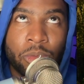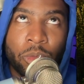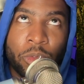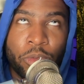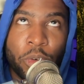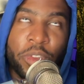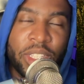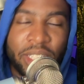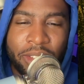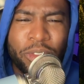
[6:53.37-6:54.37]

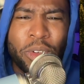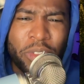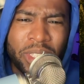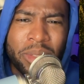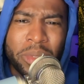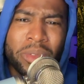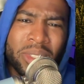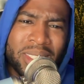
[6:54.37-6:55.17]
450, but